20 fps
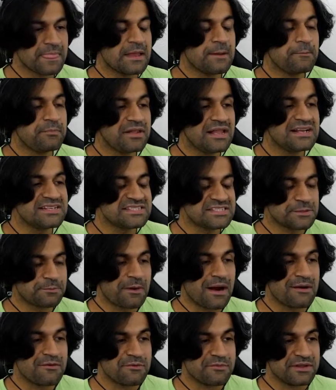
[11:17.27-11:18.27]
plus the
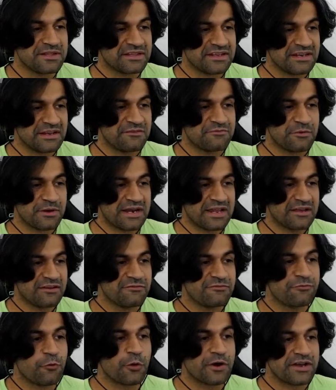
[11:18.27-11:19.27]
probability of winning
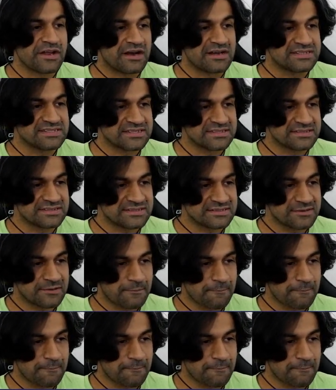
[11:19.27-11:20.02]
4 tosses,